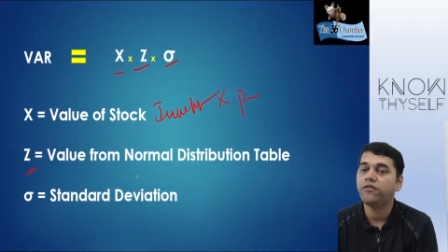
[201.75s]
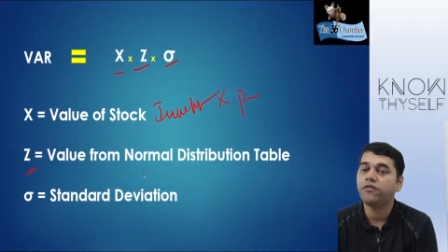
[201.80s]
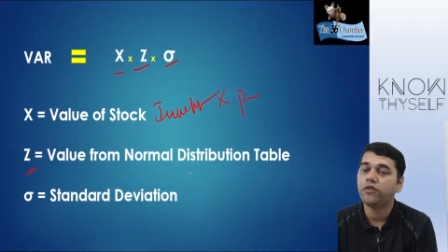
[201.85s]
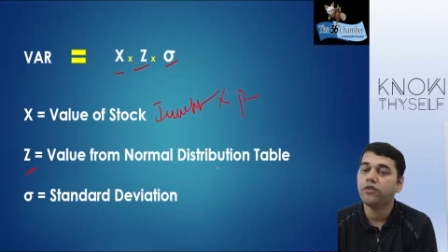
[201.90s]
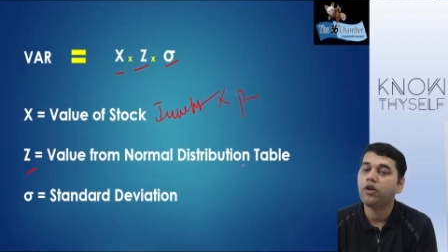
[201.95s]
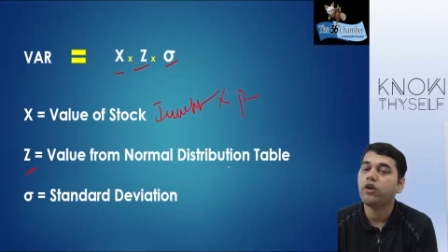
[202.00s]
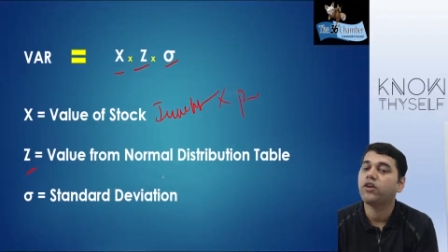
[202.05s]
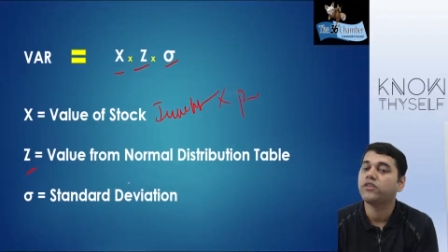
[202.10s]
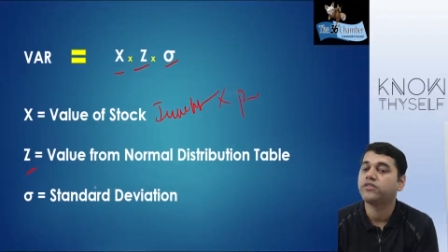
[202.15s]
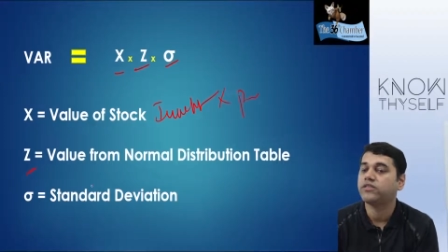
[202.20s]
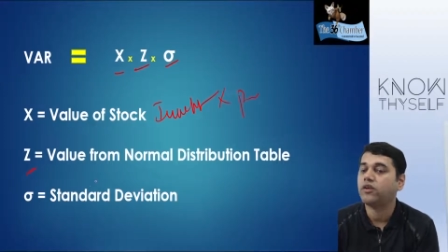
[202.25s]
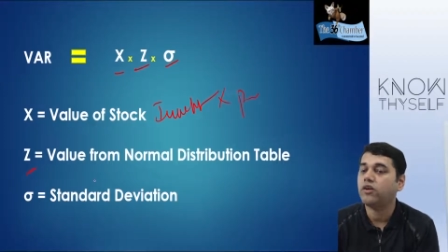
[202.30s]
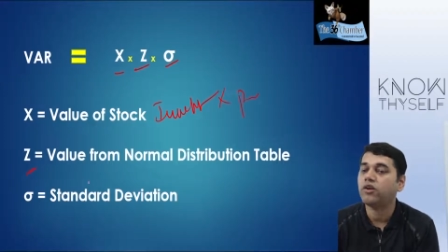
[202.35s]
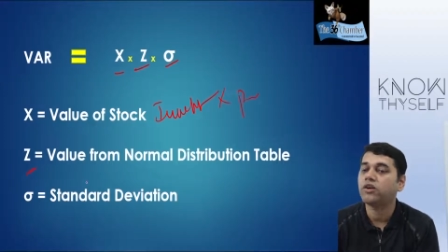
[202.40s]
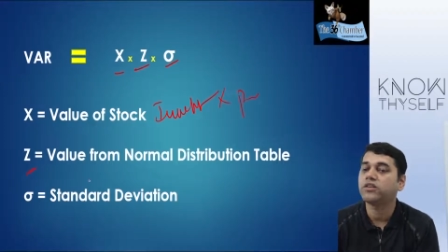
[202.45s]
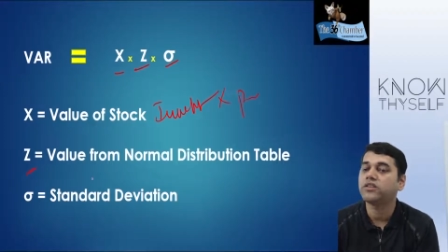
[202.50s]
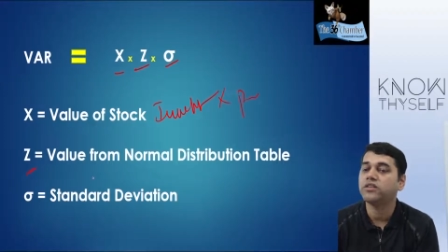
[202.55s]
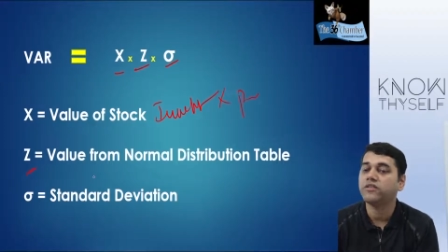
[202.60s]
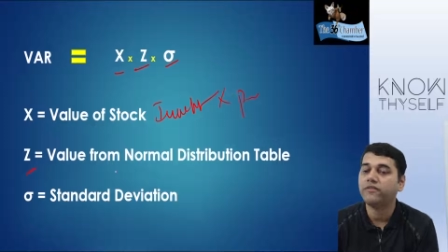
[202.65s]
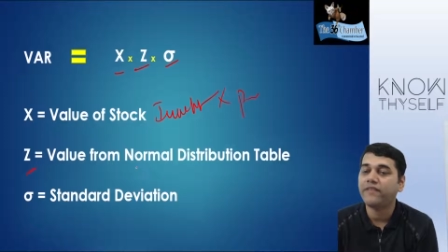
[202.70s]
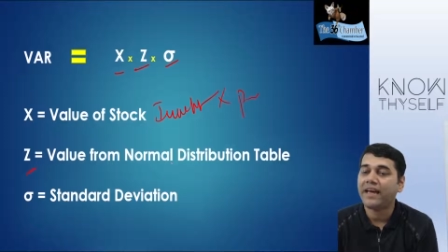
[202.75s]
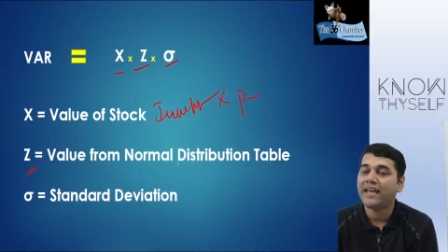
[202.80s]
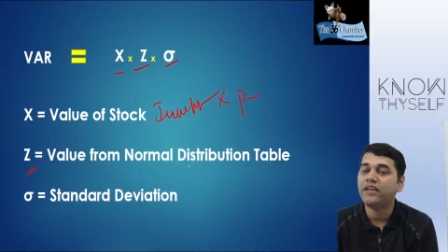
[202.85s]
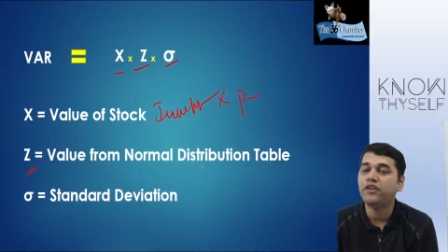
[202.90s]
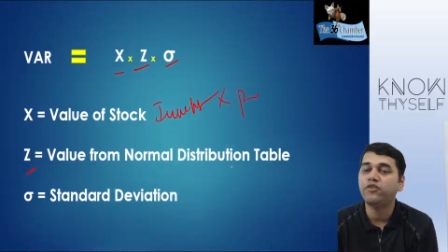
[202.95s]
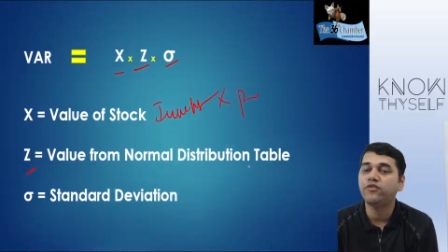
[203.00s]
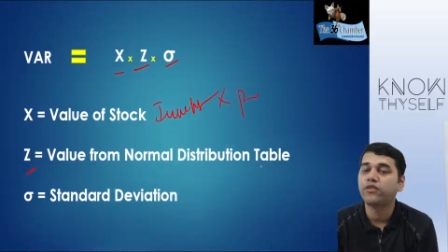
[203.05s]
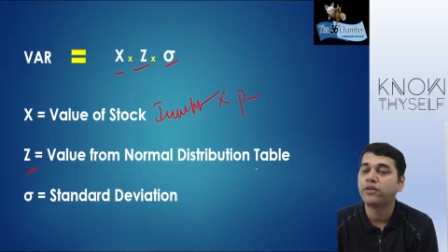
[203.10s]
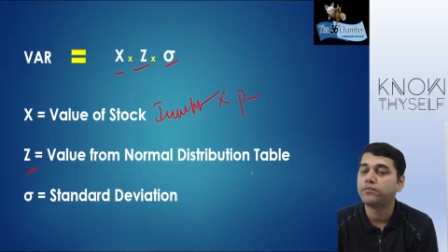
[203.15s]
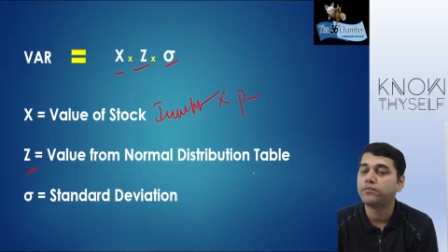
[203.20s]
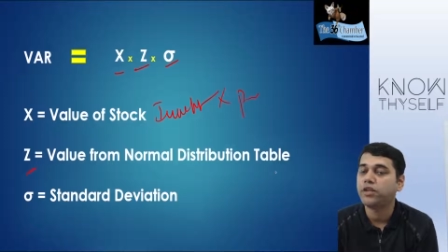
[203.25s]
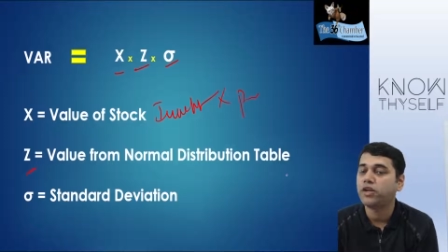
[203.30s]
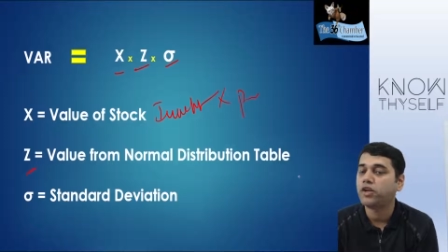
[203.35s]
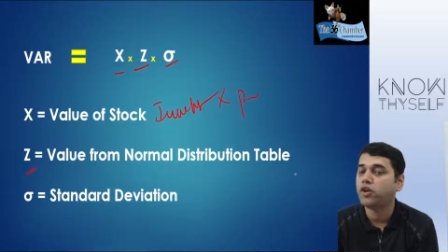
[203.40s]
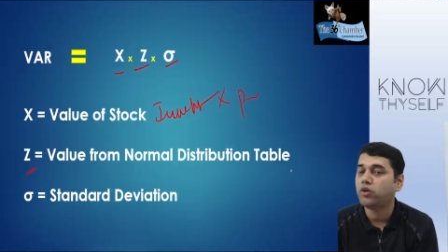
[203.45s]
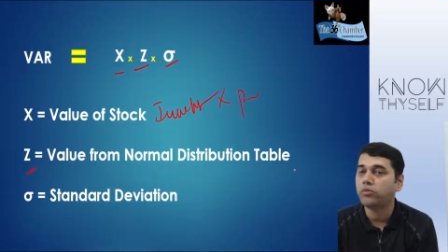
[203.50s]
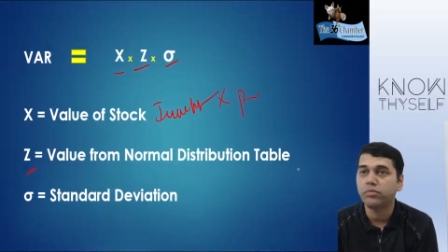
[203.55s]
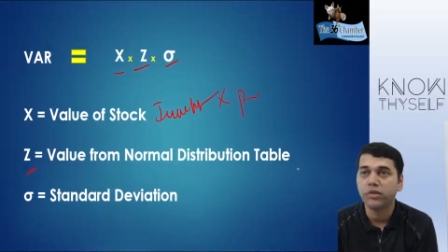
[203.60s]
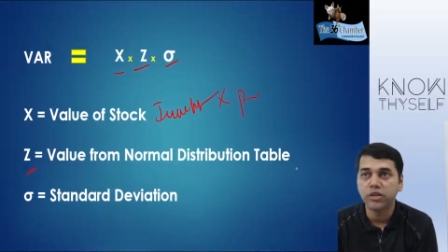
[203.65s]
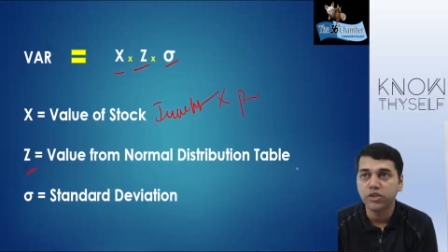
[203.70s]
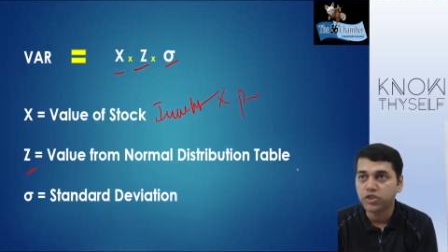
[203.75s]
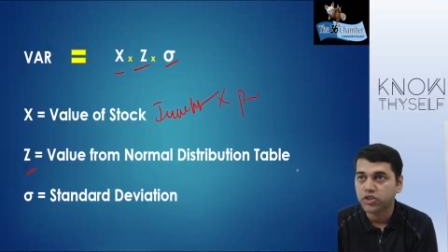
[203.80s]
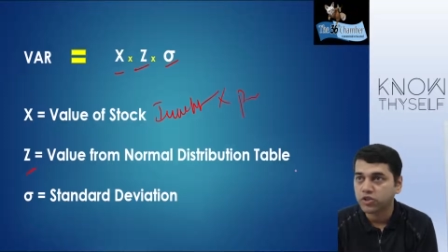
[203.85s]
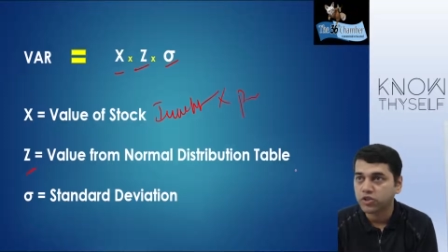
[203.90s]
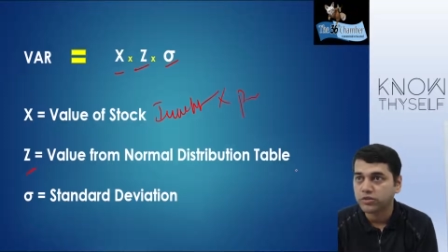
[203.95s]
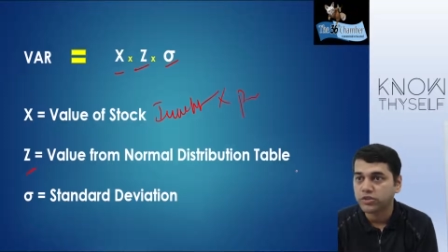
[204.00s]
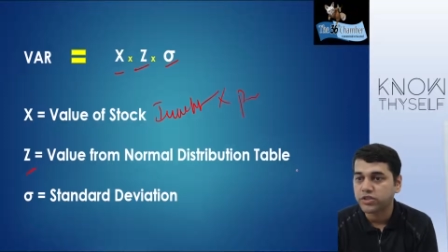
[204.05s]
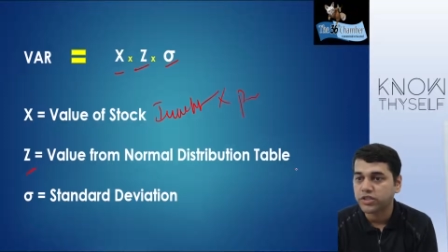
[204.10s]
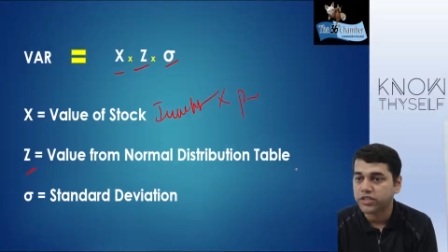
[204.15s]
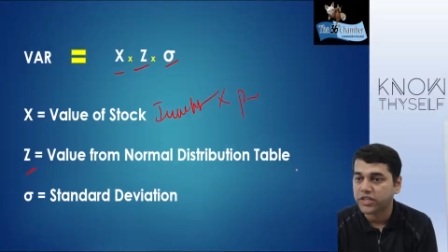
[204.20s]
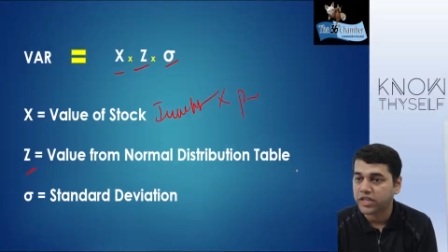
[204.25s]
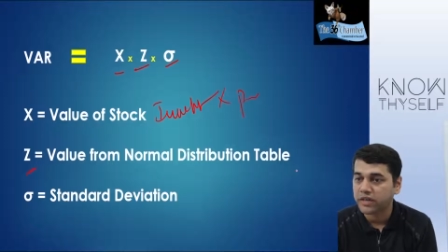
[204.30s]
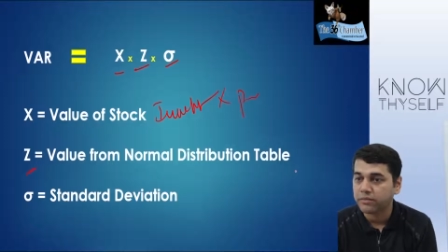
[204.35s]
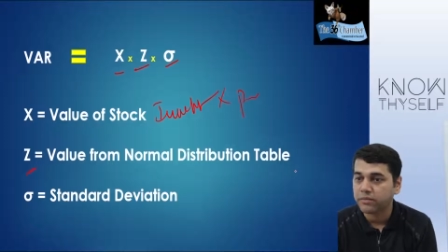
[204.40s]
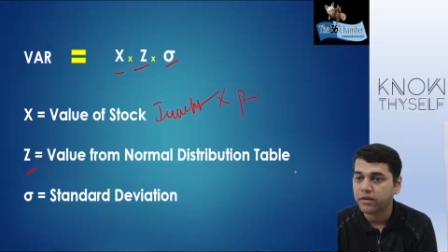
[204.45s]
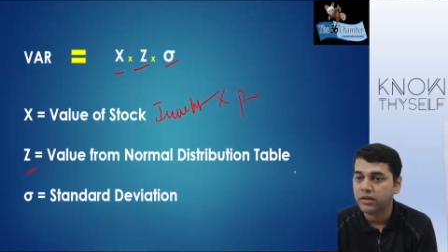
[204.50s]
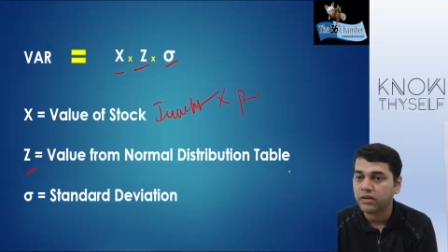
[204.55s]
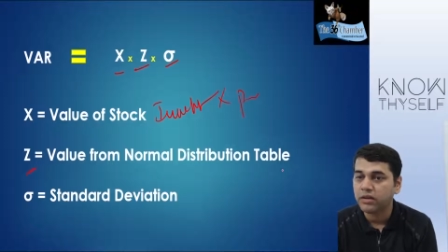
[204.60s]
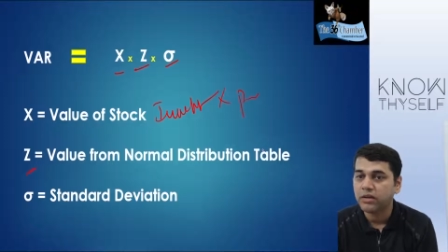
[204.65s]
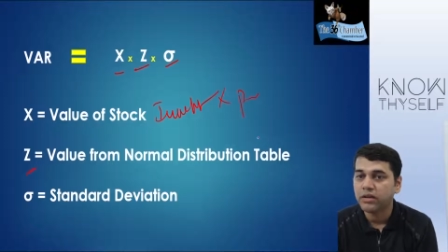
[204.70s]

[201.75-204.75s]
loss or value from the normal distribution table